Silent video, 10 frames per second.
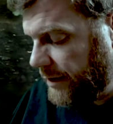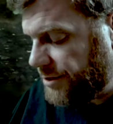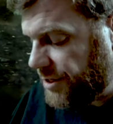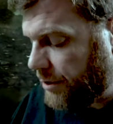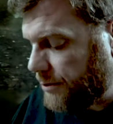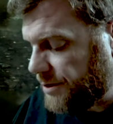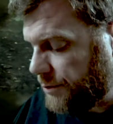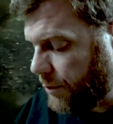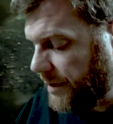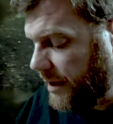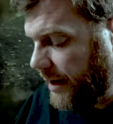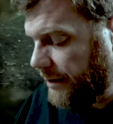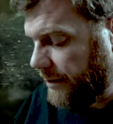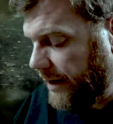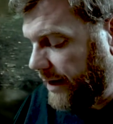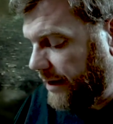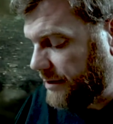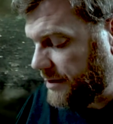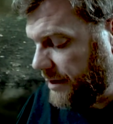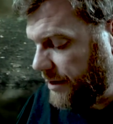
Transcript: She closed the door behind her and,